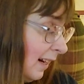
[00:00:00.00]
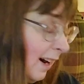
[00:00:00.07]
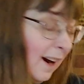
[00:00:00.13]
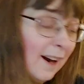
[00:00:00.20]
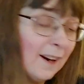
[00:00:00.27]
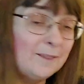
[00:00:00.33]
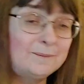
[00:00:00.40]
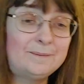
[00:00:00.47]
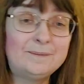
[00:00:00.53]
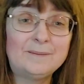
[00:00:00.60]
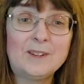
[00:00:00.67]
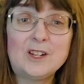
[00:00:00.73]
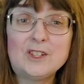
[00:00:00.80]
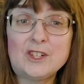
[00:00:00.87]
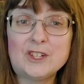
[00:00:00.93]
um,
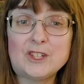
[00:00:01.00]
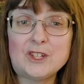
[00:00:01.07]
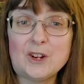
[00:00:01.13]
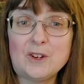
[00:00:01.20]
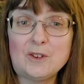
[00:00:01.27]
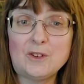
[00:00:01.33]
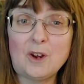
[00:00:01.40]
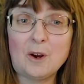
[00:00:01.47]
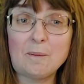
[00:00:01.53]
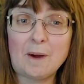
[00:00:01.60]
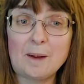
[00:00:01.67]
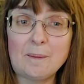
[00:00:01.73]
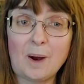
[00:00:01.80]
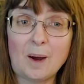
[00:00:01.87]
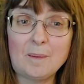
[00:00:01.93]
just so you know,
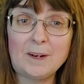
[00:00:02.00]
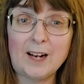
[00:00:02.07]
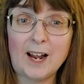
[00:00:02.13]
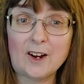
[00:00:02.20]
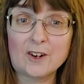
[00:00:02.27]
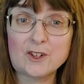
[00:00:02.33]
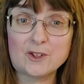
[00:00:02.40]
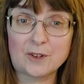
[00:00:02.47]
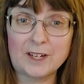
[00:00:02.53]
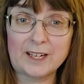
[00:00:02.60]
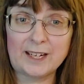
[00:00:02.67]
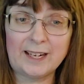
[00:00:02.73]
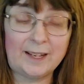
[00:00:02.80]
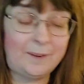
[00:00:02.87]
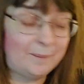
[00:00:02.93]
my mom and I are
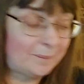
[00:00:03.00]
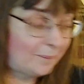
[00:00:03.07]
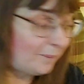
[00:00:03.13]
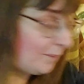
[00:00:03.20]
drinking